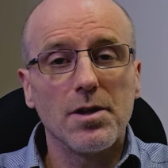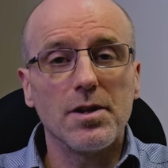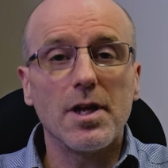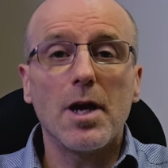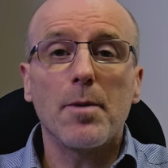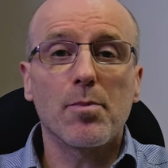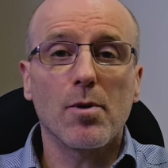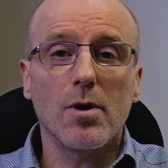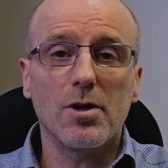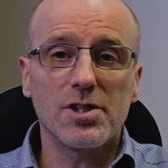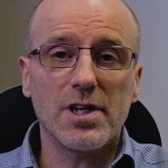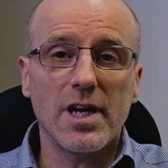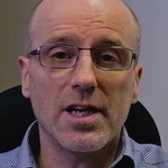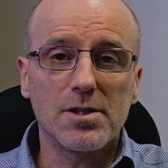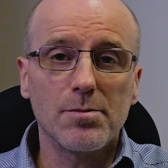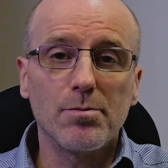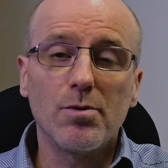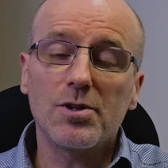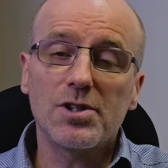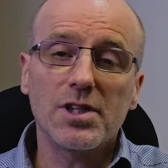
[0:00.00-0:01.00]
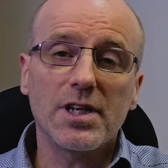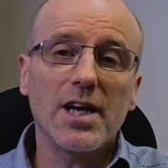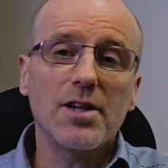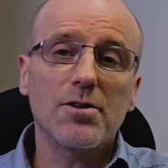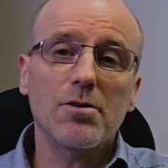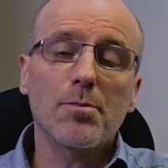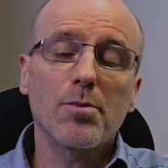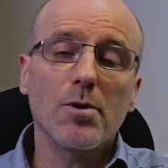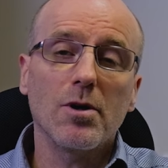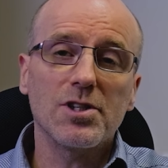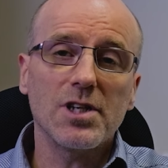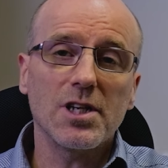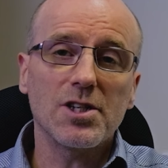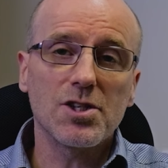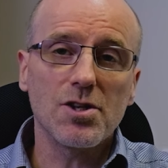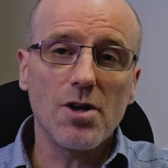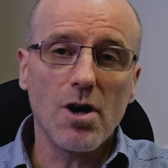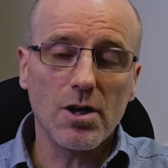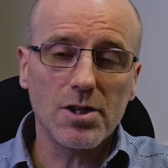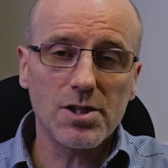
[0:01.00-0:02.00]
their project, put together a project
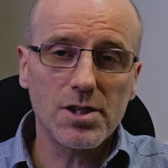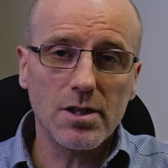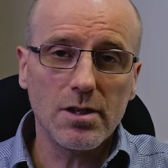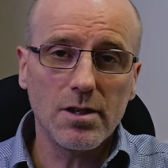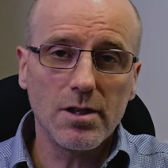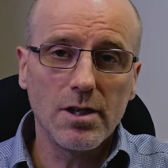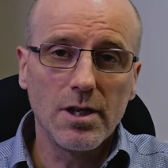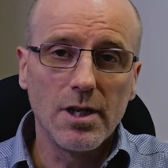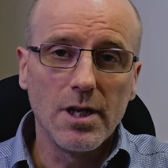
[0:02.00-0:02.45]
charter,